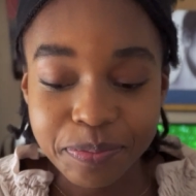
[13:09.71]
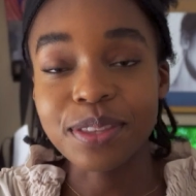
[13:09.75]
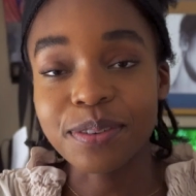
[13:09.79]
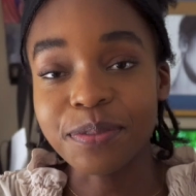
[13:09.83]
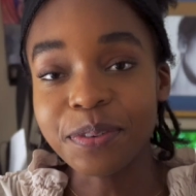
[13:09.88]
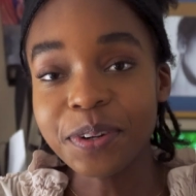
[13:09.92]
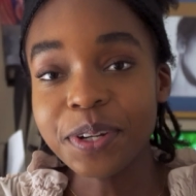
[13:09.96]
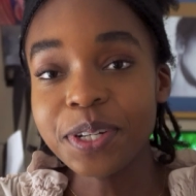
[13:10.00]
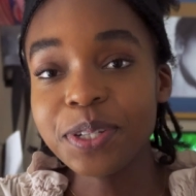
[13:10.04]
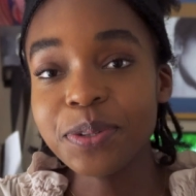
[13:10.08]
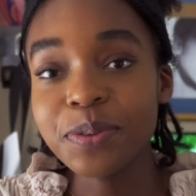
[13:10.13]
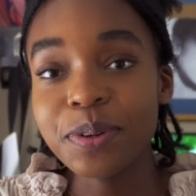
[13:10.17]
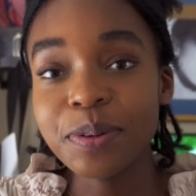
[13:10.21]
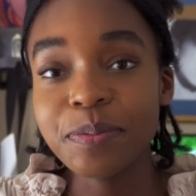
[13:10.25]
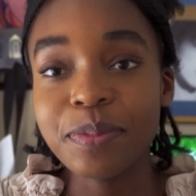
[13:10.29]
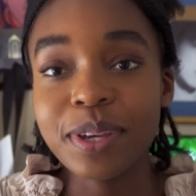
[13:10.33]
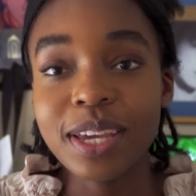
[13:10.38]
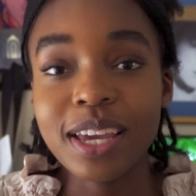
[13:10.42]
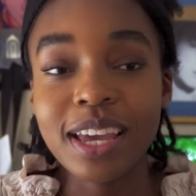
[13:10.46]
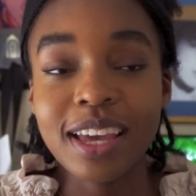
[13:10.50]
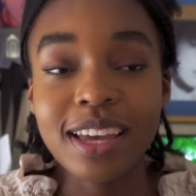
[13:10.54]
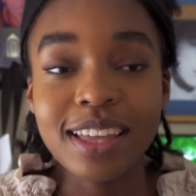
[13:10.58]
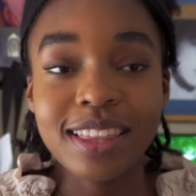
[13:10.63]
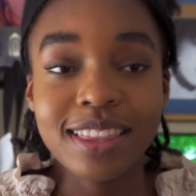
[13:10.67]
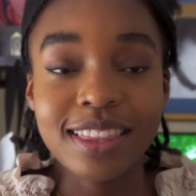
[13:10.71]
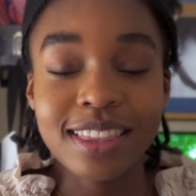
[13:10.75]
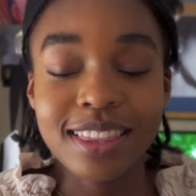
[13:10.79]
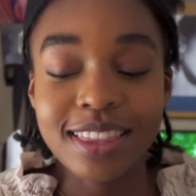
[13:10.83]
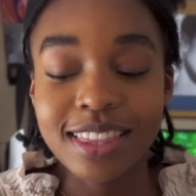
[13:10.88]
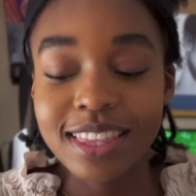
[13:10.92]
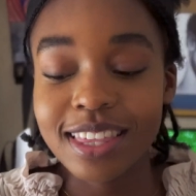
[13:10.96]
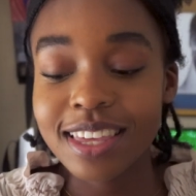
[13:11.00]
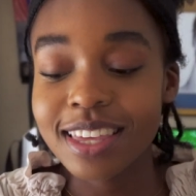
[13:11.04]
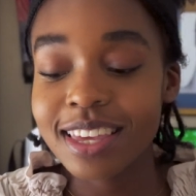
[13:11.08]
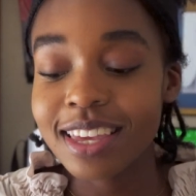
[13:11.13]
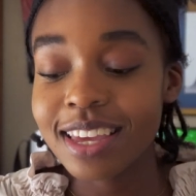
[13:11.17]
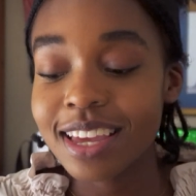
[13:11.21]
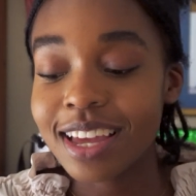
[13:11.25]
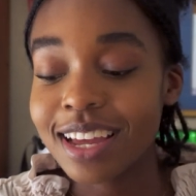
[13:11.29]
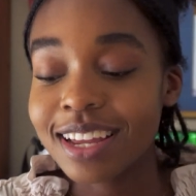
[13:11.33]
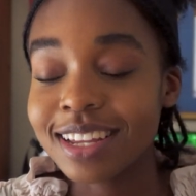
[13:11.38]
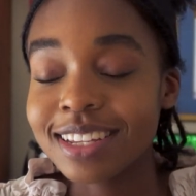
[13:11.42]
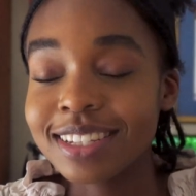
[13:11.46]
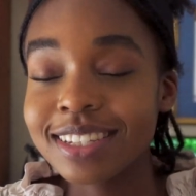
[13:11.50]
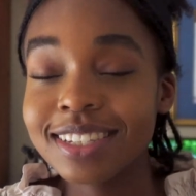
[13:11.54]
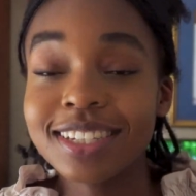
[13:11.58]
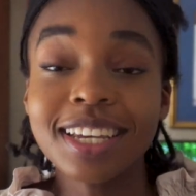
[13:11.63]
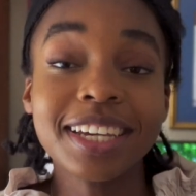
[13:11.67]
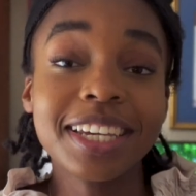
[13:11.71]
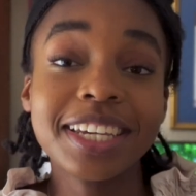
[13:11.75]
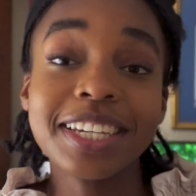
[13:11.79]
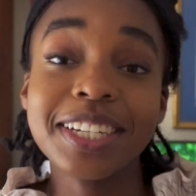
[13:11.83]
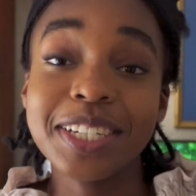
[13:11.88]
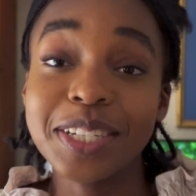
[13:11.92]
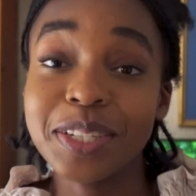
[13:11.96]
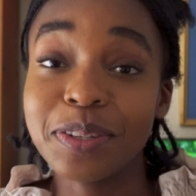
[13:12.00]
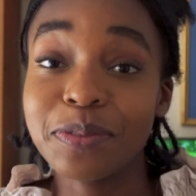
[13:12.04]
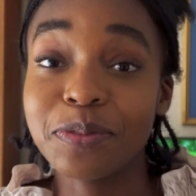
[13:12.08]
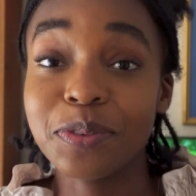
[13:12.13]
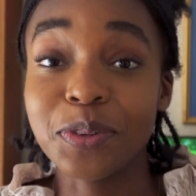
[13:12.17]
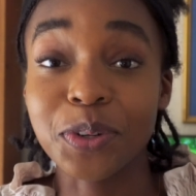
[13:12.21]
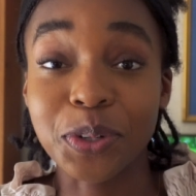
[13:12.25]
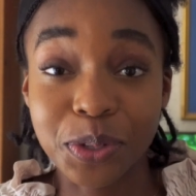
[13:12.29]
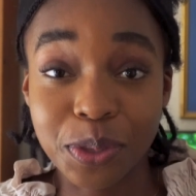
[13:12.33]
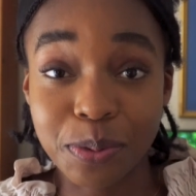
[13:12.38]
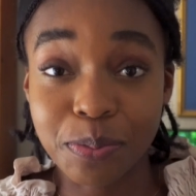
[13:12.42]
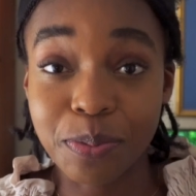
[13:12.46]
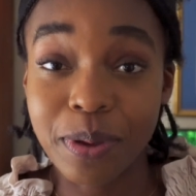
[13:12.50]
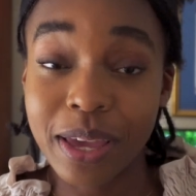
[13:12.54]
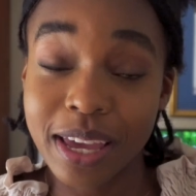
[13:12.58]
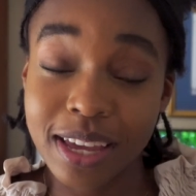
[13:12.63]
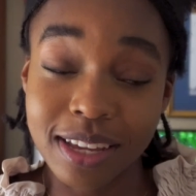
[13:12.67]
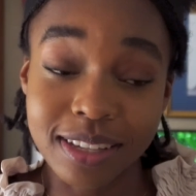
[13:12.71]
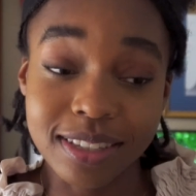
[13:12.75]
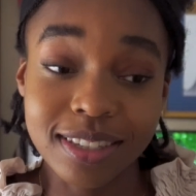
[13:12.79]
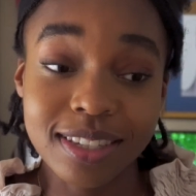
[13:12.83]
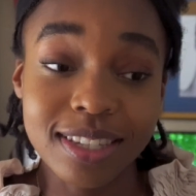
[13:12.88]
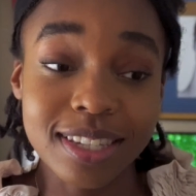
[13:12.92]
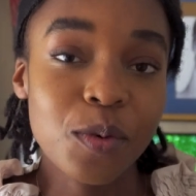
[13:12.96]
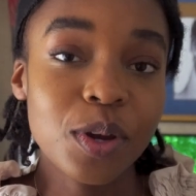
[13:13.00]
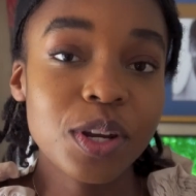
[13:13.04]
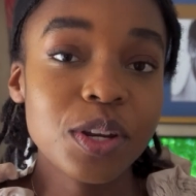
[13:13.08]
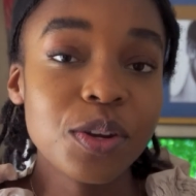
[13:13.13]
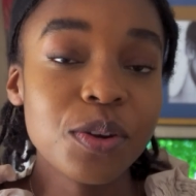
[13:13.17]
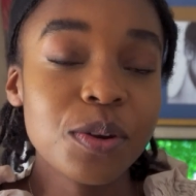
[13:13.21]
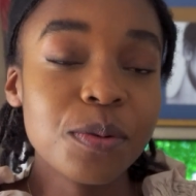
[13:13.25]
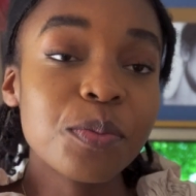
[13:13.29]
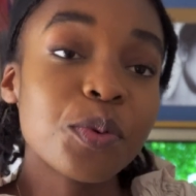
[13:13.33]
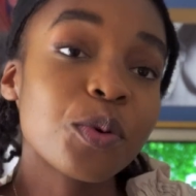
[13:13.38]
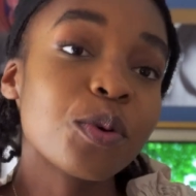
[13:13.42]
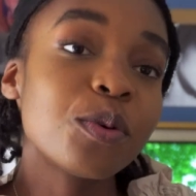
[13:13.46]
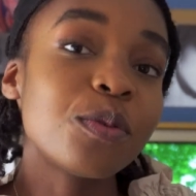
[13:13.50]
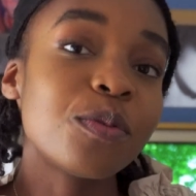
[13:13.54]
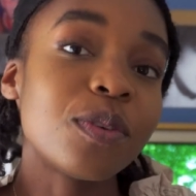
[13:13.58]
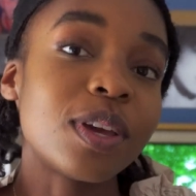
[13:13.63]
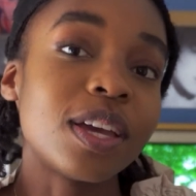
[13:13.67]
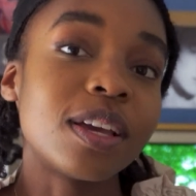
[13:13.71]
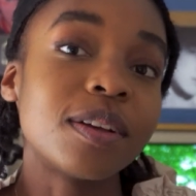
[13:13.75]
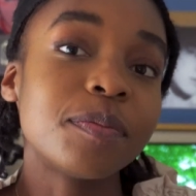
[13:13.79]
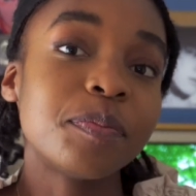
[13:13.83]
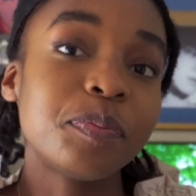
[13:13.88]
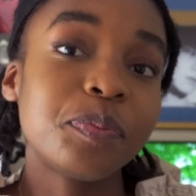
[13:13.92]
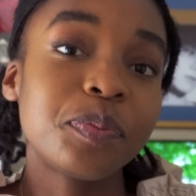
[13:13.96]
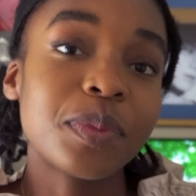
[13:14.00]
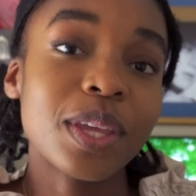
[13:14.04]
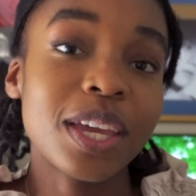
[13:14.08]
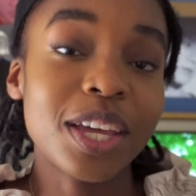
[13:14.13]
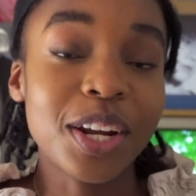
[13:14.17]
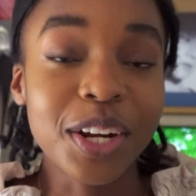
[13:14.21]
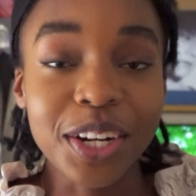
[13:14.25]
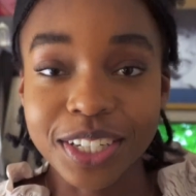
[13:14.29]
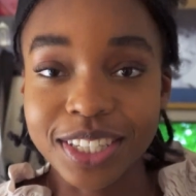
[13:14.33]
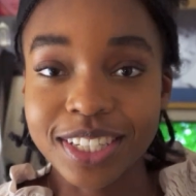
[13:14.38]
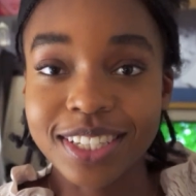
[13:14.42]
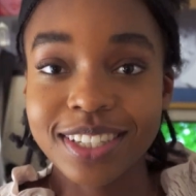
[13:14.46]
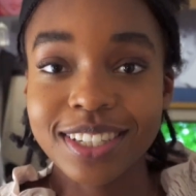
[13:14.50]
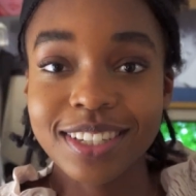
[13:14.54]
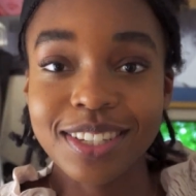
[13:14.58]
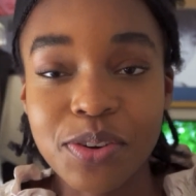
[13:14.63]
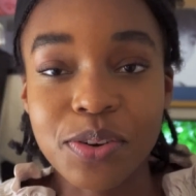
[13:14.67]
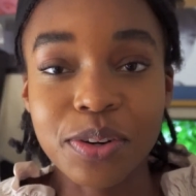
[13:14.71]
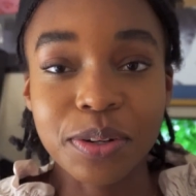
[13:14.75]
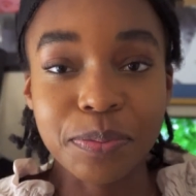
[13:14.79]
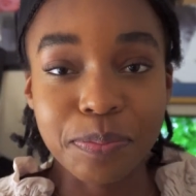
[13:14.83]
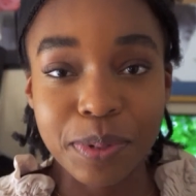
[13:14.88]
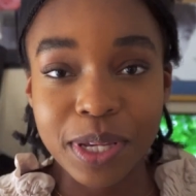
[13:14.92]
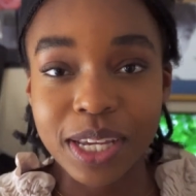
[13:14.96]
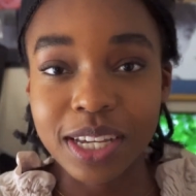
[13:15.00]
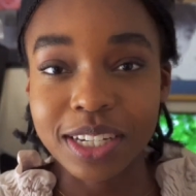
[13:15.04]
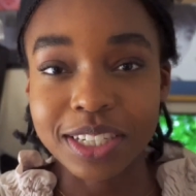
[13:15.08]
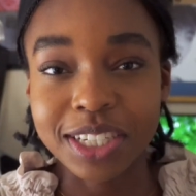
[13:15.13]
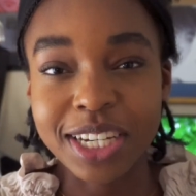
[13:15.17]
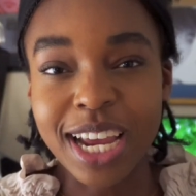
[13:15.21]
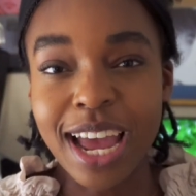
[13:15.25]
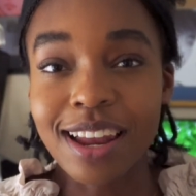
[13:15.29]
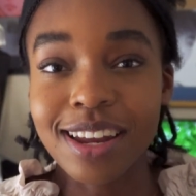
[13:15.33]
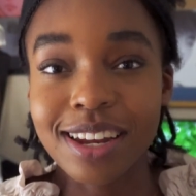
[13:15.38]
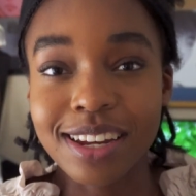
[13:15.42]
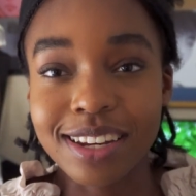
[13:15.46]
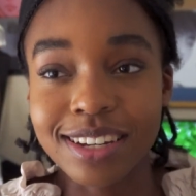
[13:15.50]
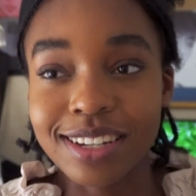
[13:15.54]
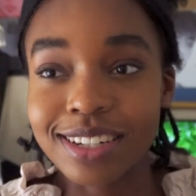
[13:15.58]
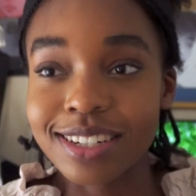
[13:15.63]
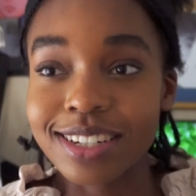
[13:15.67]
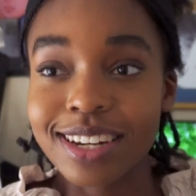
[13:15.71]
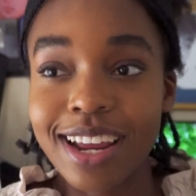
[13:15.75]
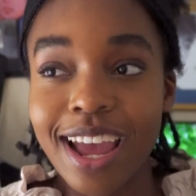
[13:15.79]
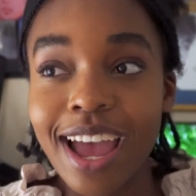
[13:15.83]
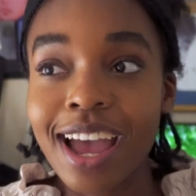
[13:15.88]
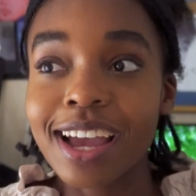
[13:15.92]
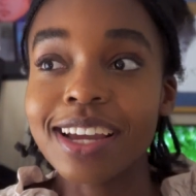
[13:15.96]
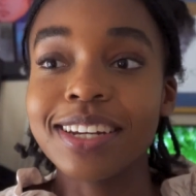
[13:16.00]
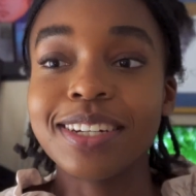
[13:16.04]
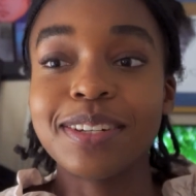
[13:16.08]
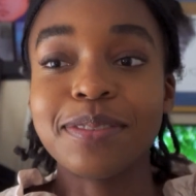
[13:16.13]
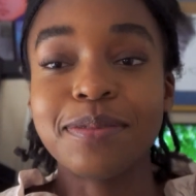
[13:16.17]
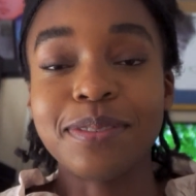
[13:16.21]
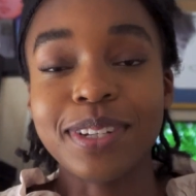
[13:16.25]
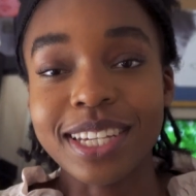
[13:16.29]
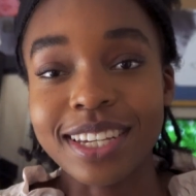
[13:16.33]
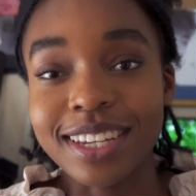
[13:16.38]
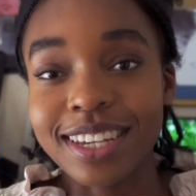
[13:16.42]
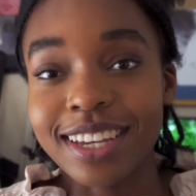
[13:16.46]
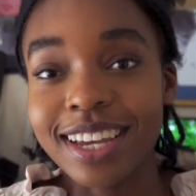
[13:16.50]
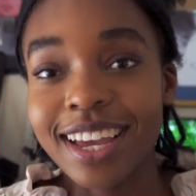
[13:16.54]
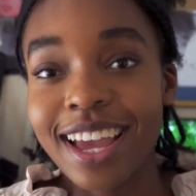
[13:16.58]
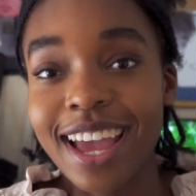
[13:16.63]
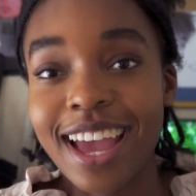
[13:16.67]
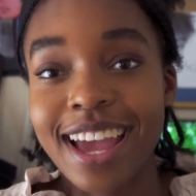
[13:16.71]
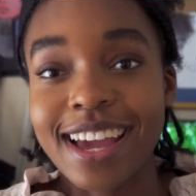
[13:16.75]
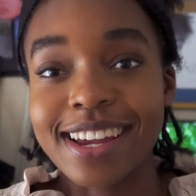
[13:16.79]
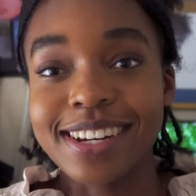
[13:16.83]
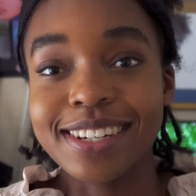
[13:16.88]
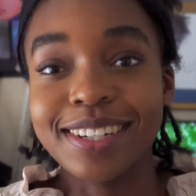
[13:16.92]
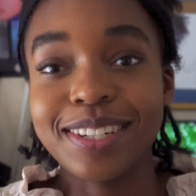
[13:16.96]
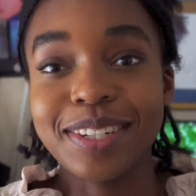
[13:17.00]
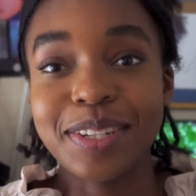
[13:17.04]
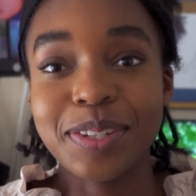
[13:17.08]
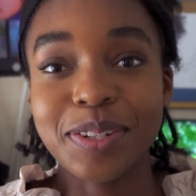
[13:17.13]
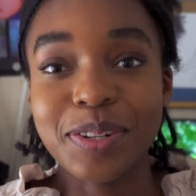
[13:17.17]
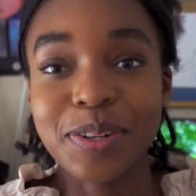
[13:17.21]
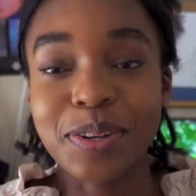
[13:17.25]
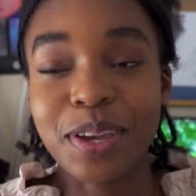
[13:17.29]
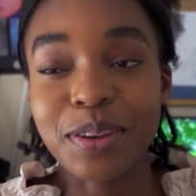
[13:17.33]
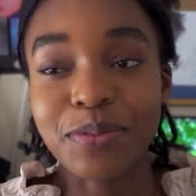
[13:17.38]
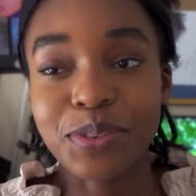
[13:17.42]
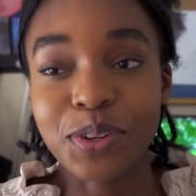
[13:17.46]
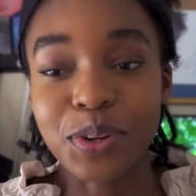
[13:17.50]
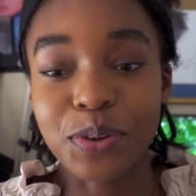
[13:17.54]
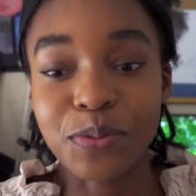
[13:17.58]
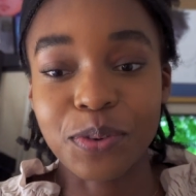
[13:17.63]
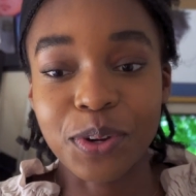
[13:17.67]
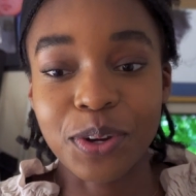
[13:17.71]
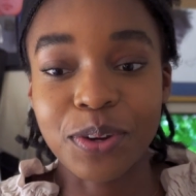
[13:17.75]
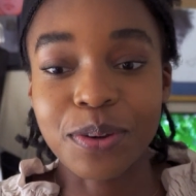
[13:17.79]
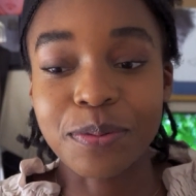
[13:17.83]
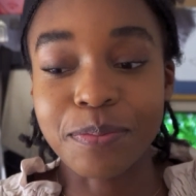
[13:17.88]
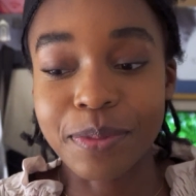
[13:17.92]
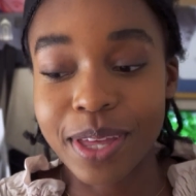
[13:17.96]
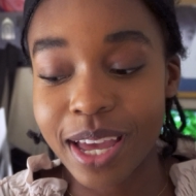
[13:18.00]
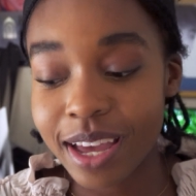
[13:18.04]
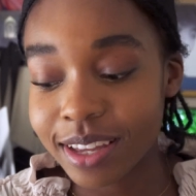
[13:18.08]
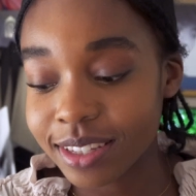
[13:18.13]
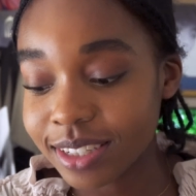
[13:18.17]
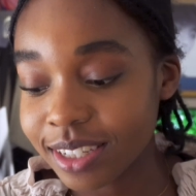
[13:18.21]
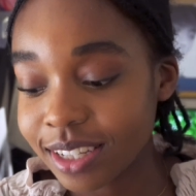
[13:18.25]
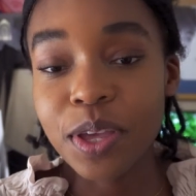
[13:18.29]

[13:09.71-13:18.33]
The first one being the suckiness of growth pains. When you're improving, it hurts. You're being challenged actively and you know you have to overcome that.